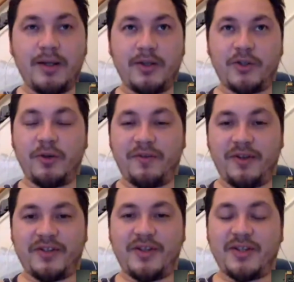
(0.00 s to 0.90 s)
sort of
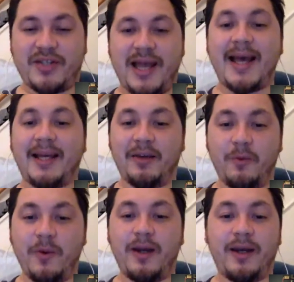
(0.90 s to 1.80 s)
the tank
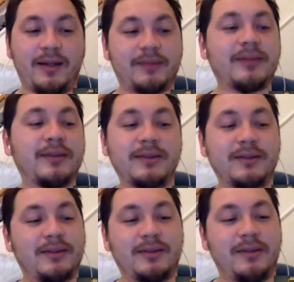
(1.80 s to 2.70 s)
where
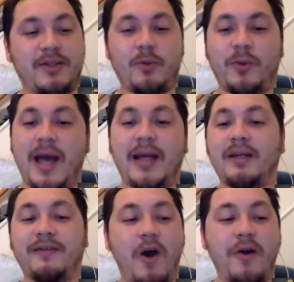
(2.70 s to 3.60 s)
this
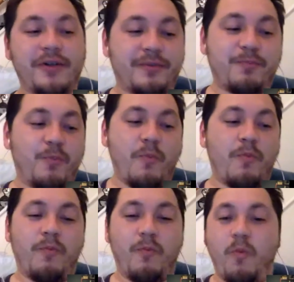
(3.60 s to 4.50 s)
organic virus
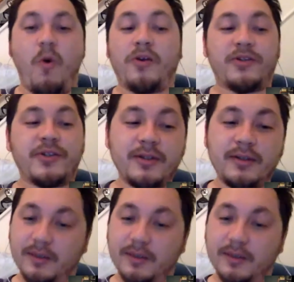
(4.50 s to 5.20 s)
was.